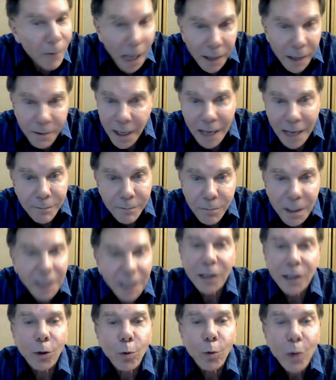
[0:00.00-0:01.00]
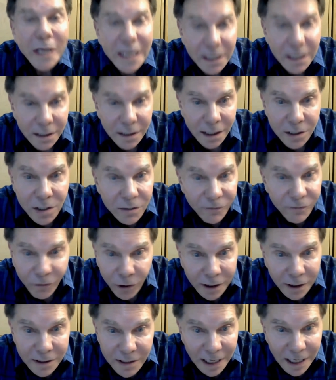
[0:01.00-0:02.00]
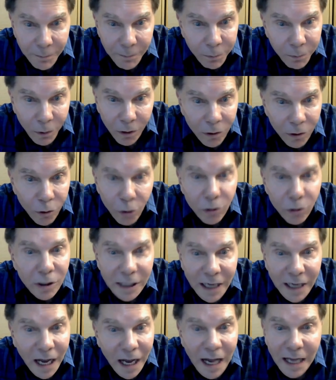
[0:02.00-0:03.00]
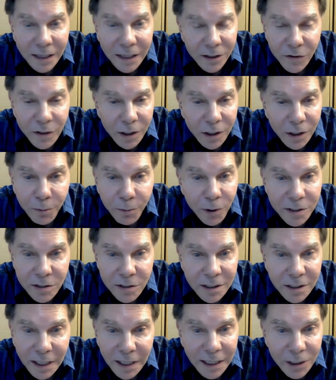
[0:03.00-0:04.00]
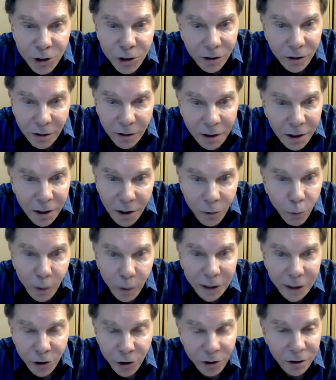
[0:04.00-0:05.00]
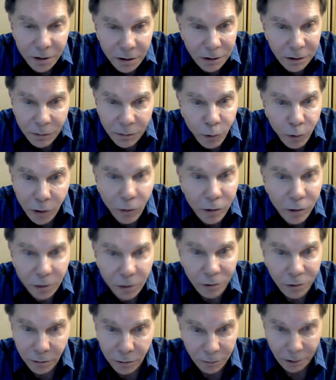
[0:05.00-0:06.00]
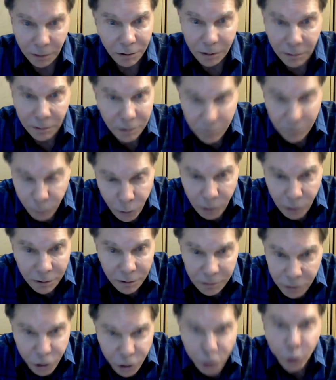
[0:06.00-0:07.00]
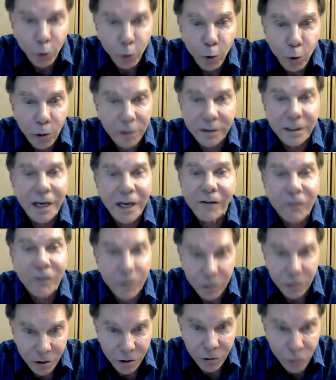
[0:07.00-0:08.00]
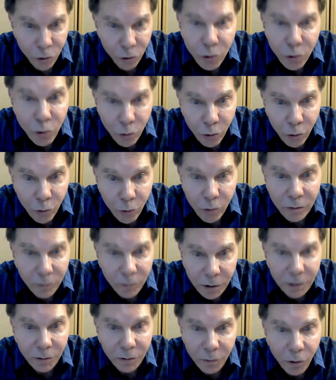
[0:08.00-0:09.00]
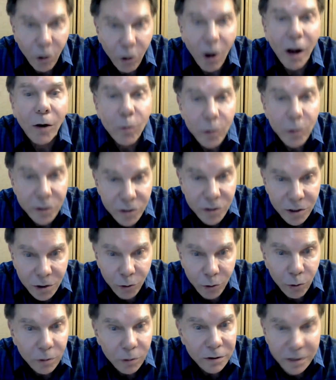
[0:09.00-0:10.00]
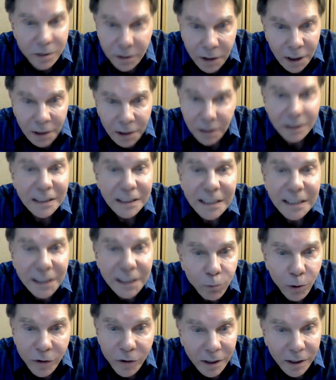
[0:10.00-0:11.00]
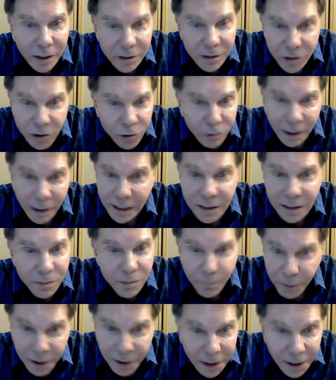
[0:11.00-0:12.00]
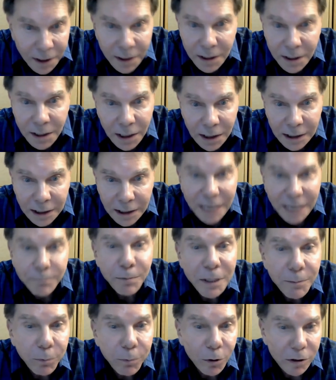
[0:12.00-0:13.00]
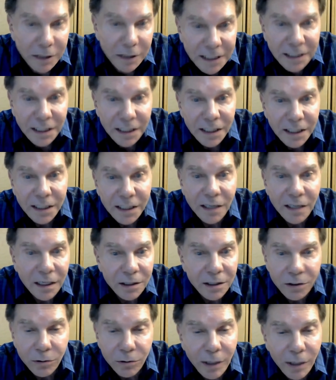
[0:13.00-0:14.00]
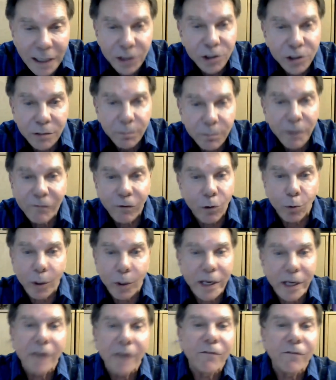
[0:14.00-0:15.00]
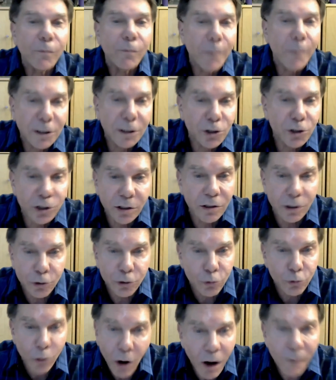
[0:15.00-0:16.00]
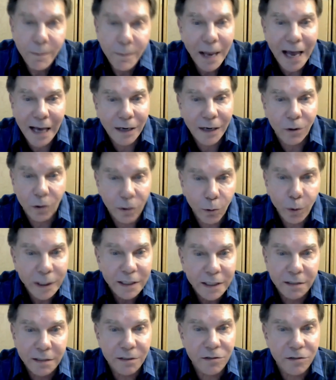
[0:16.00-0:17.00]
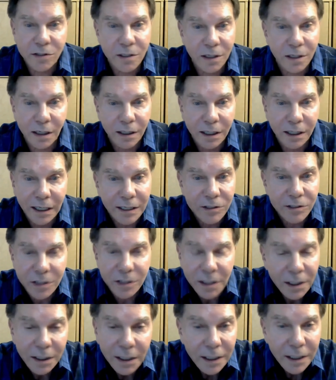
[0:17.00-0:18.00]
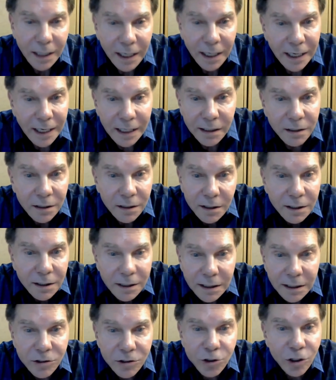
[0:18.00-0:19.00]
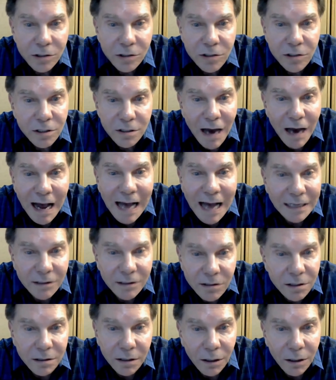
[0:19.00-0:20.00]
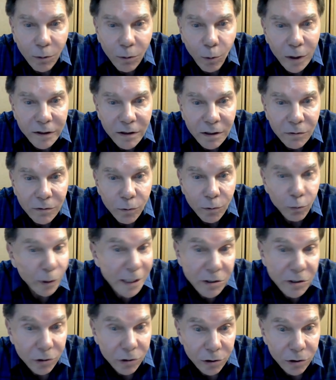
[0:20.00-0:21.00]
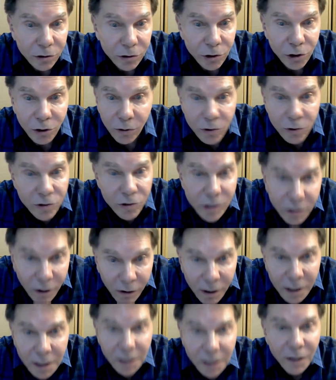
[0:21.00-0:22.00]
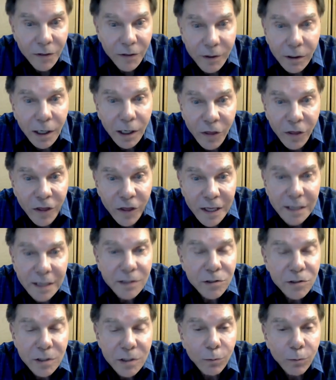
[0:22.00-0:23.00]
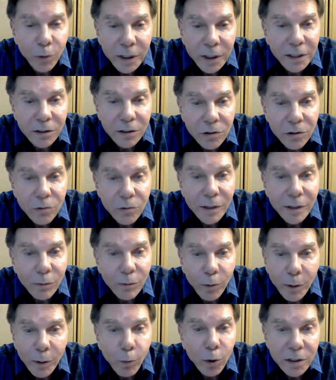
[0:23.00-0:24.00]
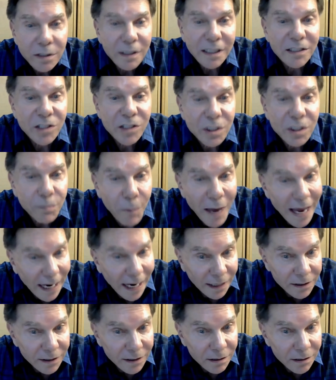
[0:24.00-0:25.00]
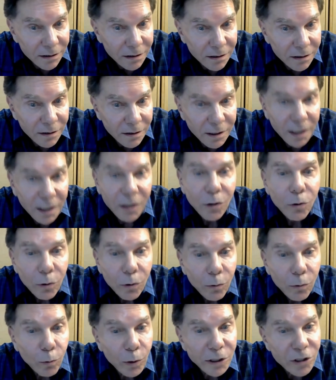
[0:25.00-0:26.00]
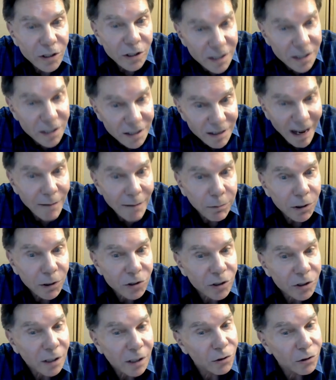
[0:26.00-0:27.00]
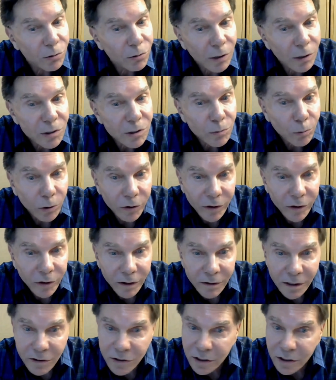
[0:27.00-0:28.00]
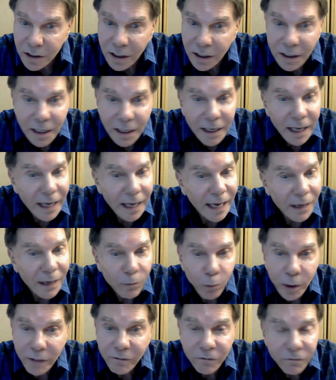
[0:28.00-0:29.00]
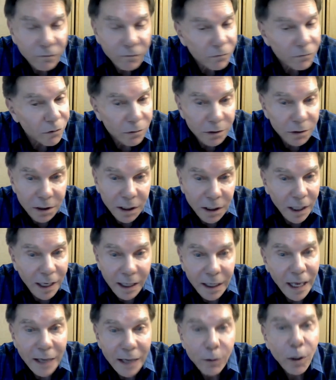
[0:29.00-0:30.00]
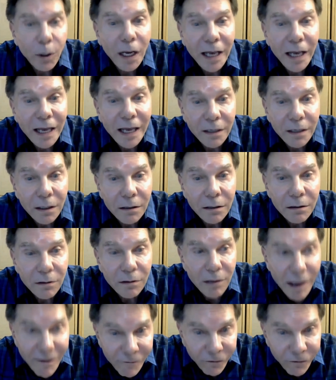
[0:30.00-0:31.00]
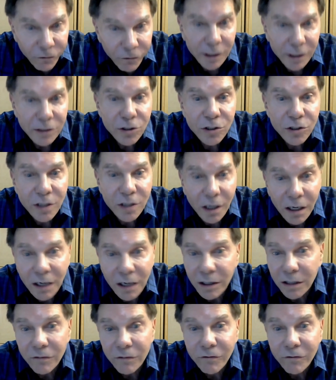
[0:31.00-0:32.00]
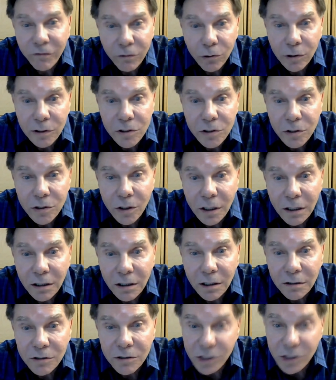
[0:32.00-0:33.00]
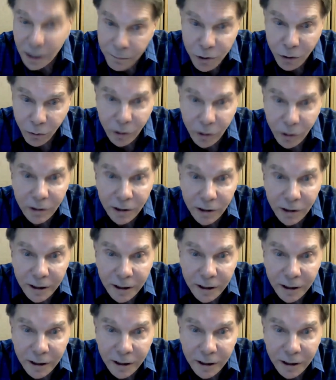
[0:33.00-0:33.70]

Admitting a weakness, for example, early on in their presentation, which we're schooled never to do. We're always schooled to lead with our strengths, get people leaning in our direction before we ever mention a drawback or a weakness in our case. And it's just not what the research shows. There are things that we can do that we wouldn't expect, which establish our trustworthiness, and we've and leveraged our influence subsequently.